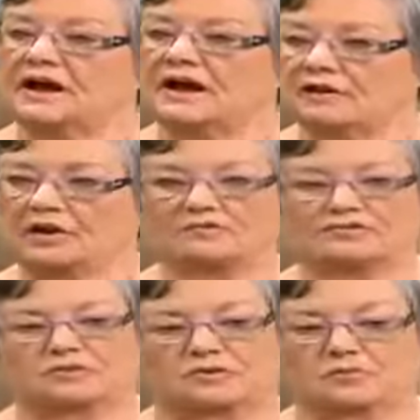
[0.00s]
And
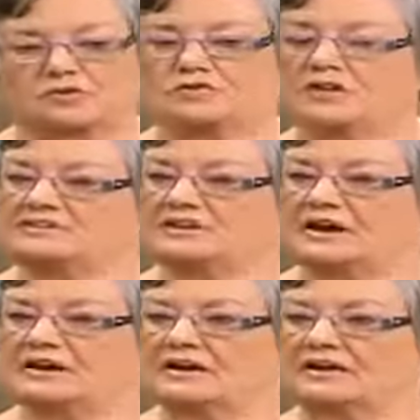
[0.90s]
after we move their
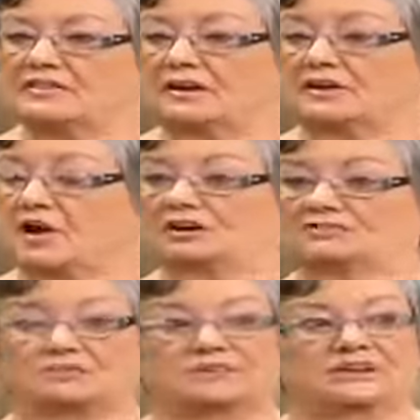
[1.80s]
tongue, they
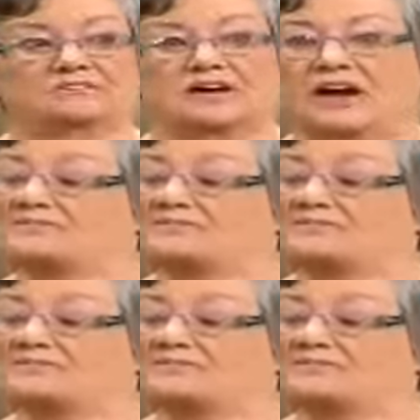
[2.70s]
gasp and they say,